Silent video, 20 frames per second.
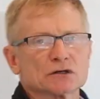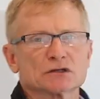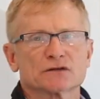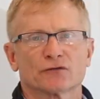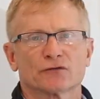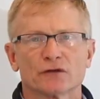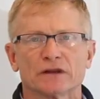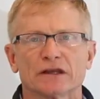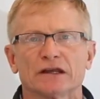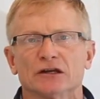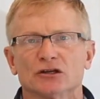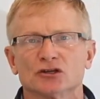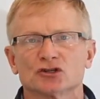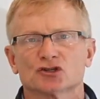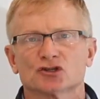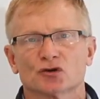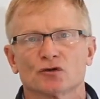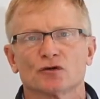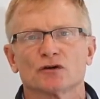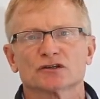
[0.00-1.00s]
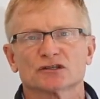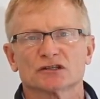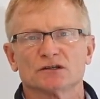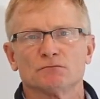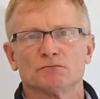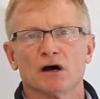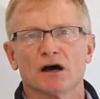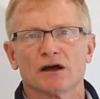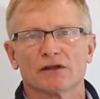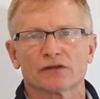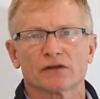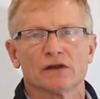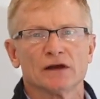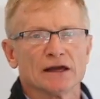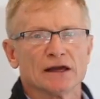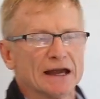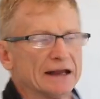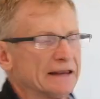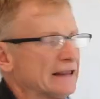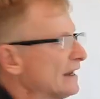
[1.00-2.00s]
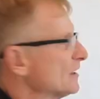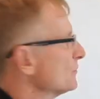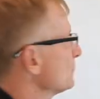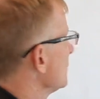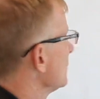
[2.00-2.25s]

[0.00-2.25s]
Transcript: for the insurance a month. And then as we